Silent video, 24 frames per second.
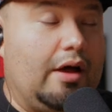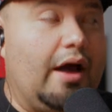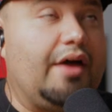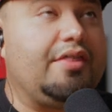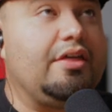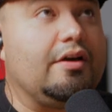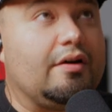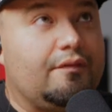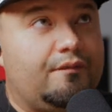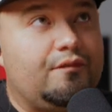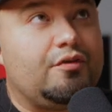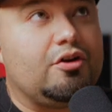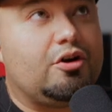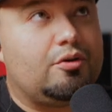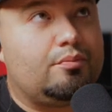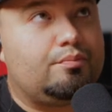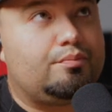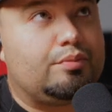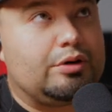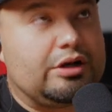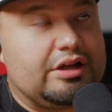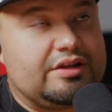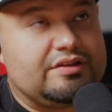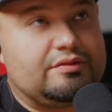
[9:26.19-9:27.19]
I think a
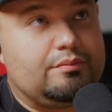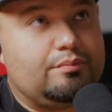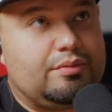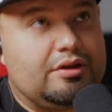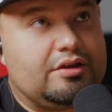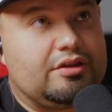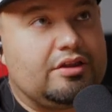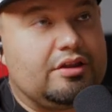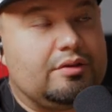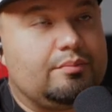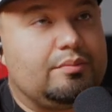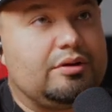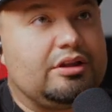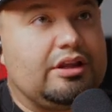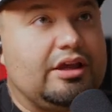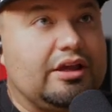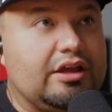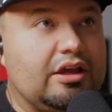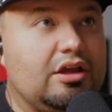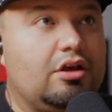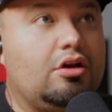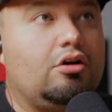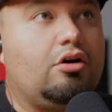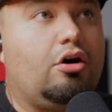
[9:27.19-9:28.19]
film is a big thing, but
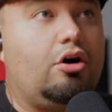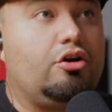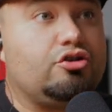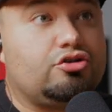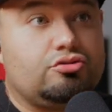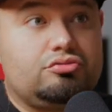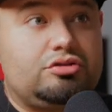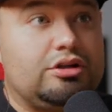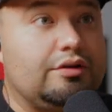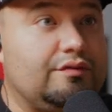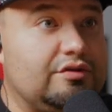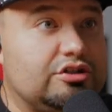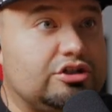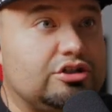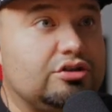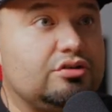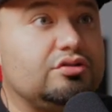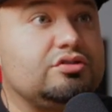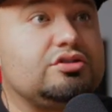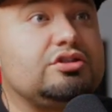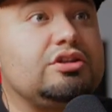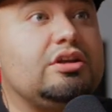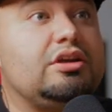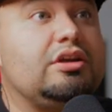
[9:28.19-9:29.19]
like also TV
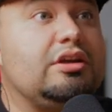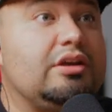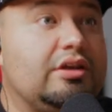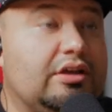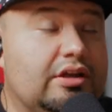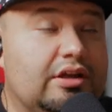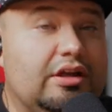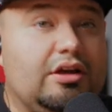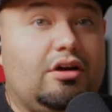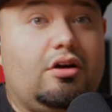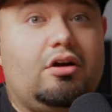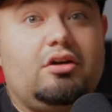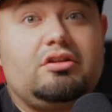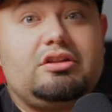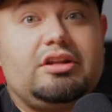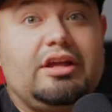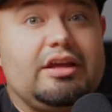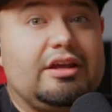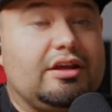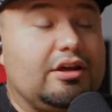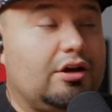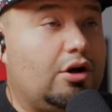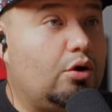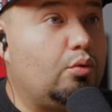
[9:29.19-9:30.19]
shows mm-hmm. on
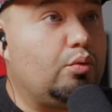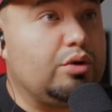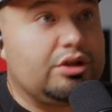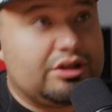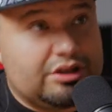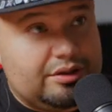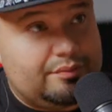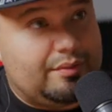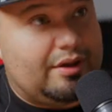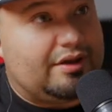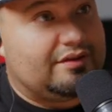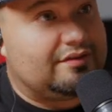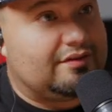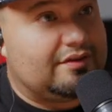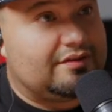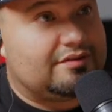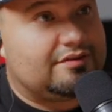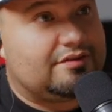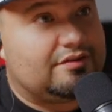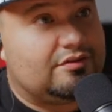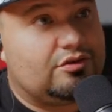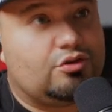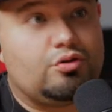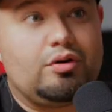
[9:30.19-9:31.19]
like a weekly
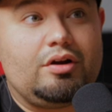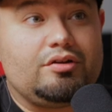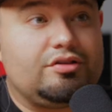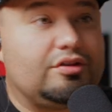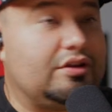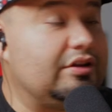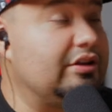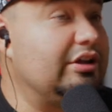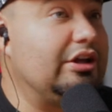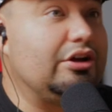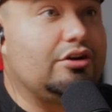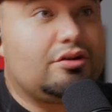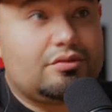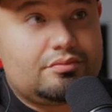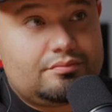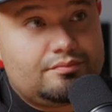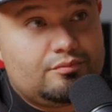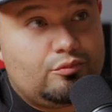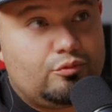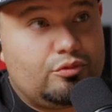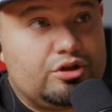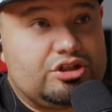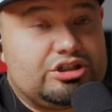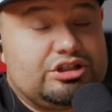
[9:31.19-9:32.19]
basis yeah. throughout the year,
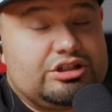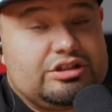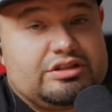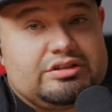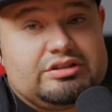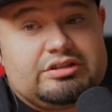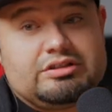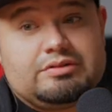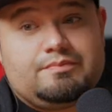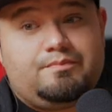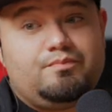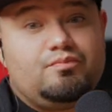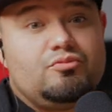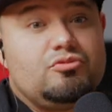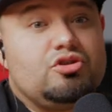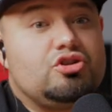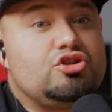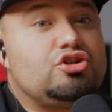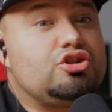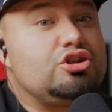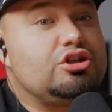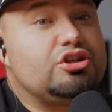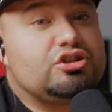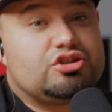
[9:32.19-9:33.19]
which is
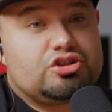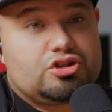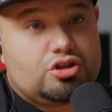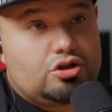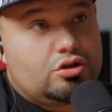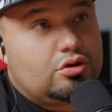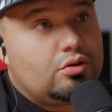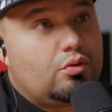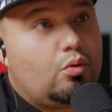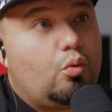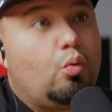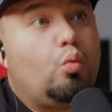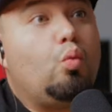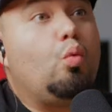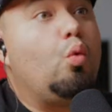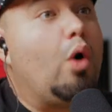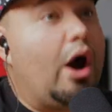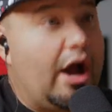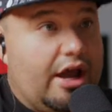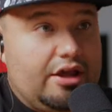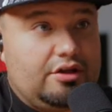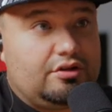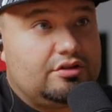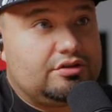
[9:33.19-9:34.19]
just
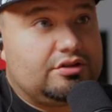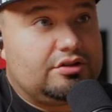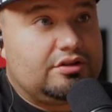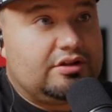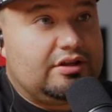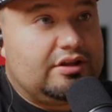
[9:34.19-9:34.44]
wild